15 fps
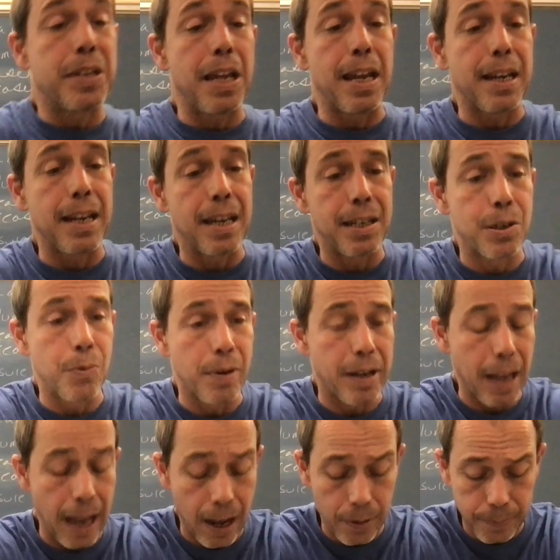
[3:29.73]
take into
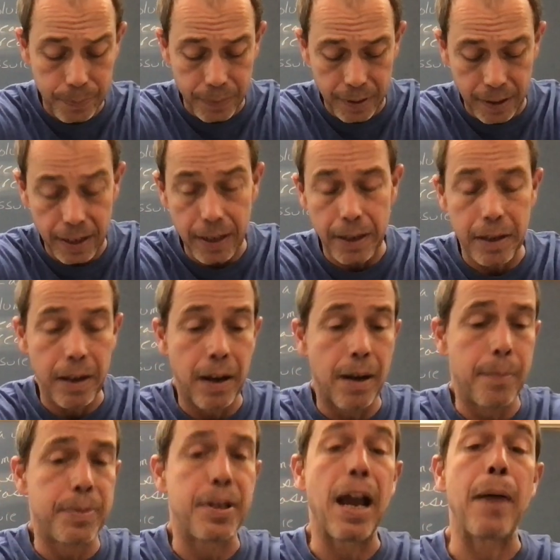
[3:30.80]
account the
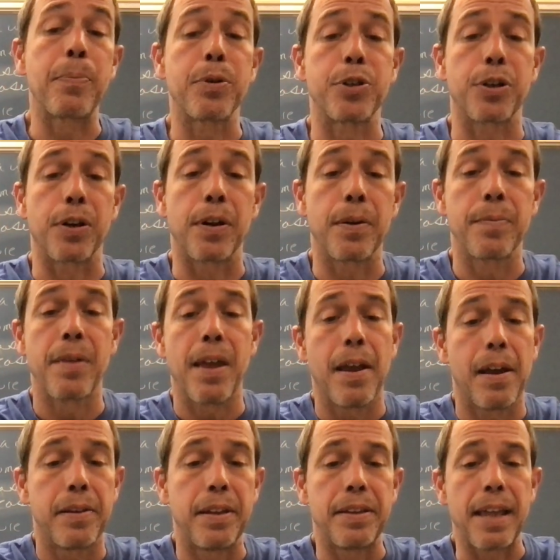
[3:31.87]
temperature
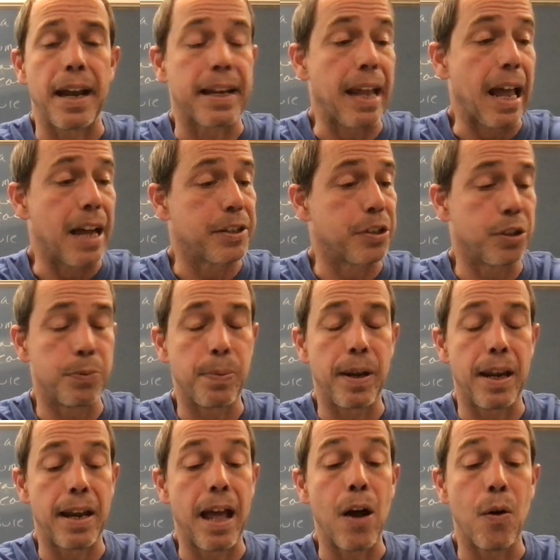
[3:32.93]
that gas is
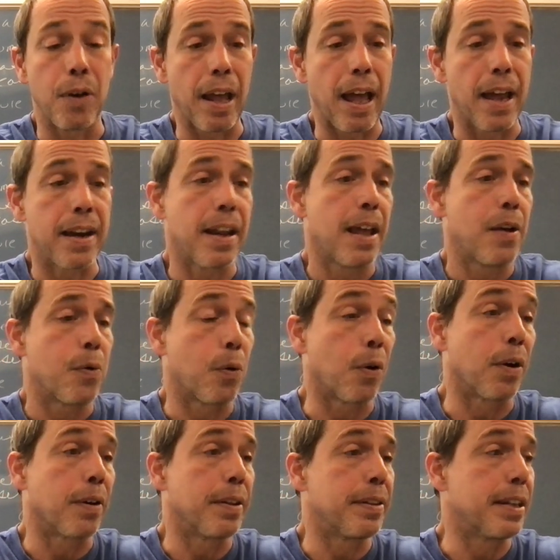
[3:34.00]
being held at,
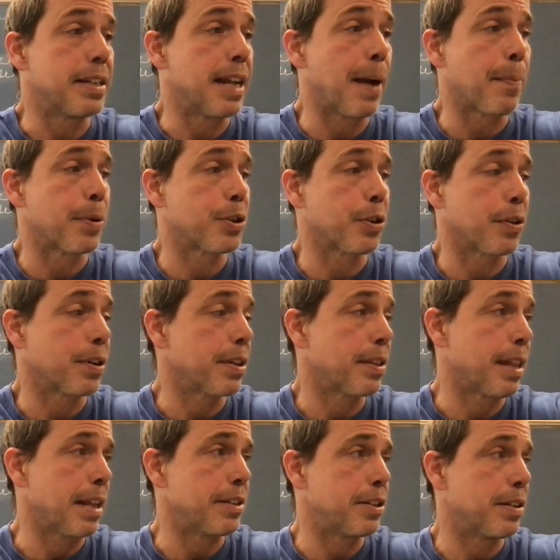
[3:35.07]
or the temperature
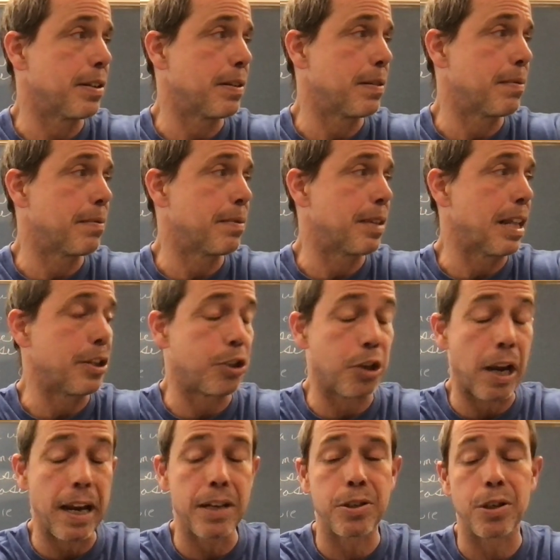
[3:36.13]
that
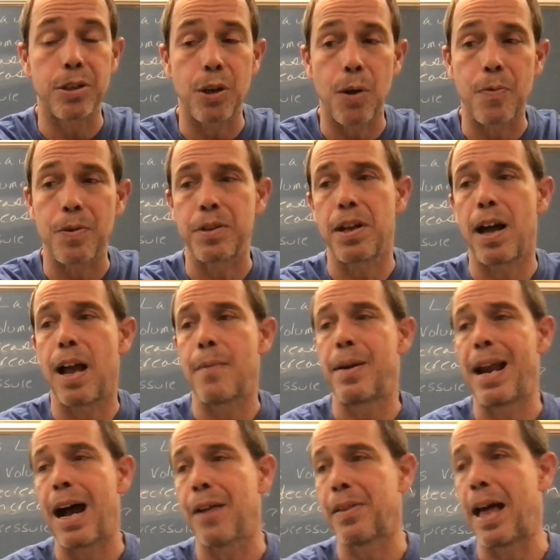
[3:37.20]
changes over time,
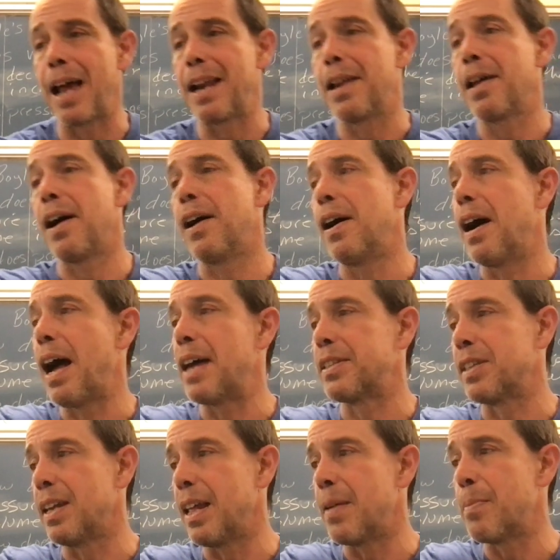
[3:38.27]
and how that
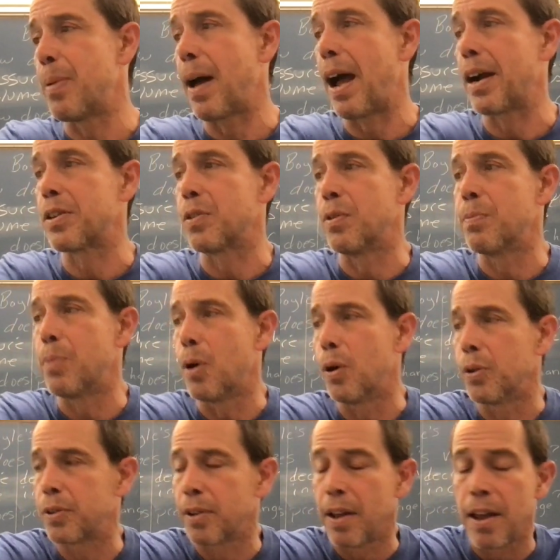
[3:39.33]
has an impact on
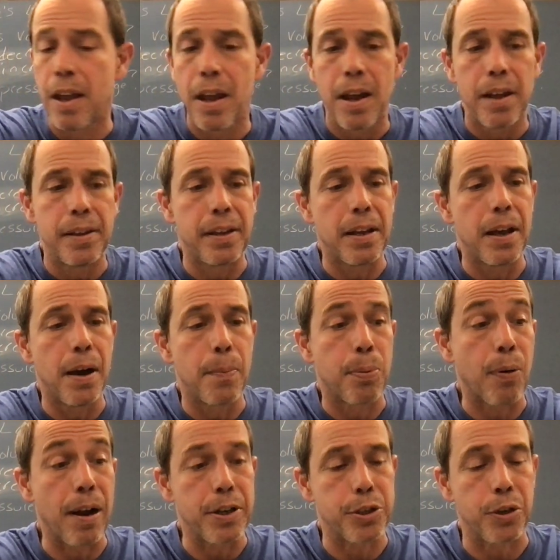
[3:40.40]
both the
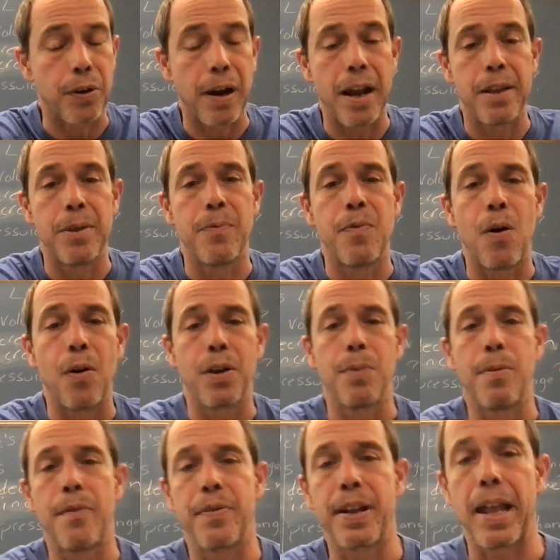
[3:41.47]
pressure and the
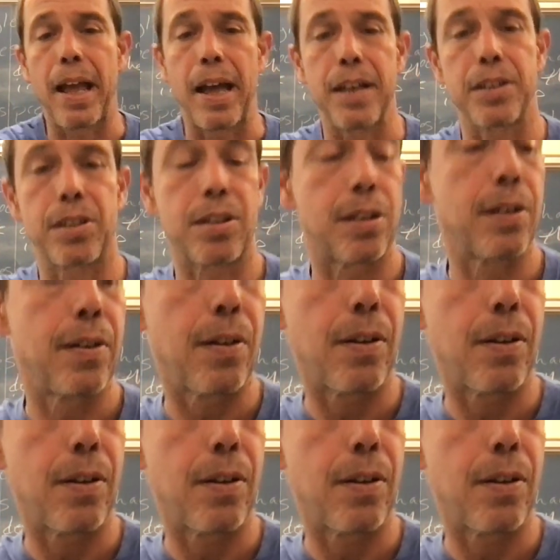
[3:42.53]
volume of a gas.